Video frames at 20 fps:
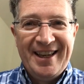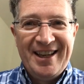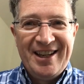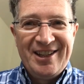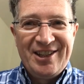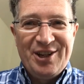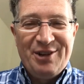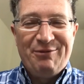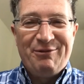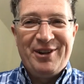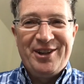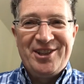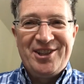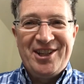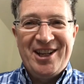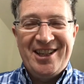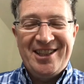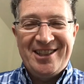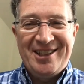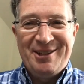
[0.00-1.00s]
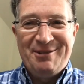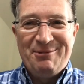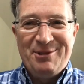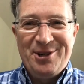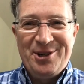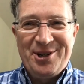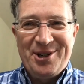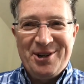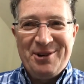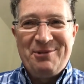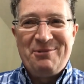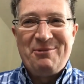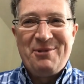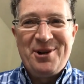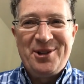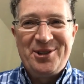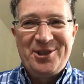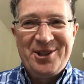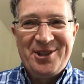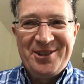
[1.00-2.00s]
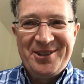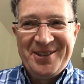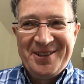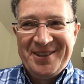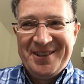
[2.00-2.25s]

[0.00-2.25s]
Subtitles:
So fantastic work, well done.